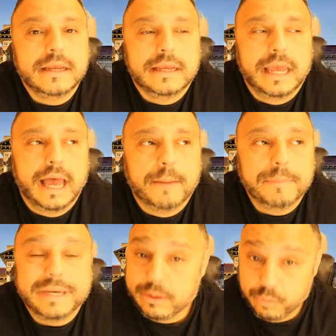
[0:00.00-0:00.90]

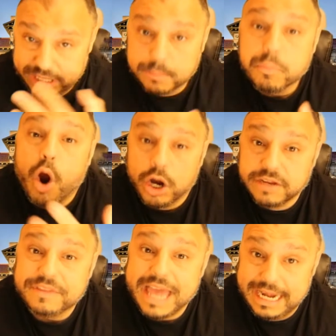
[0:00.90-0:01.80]
And again, we did part
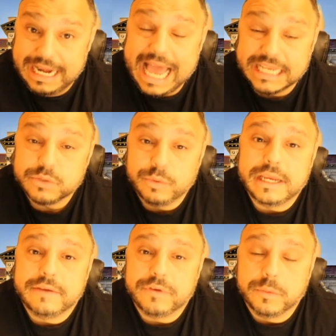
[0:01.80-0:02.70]
of that last
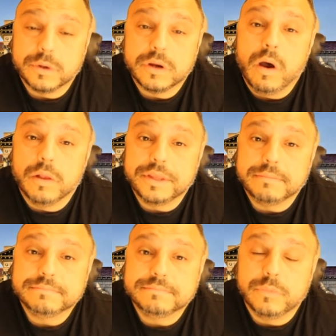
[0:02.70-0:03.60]
week, if you recall,
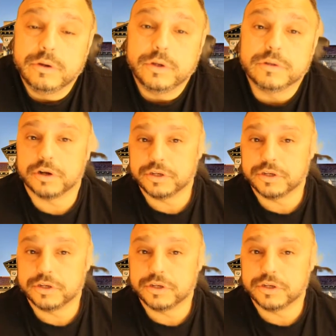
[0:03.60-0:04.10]
when you start to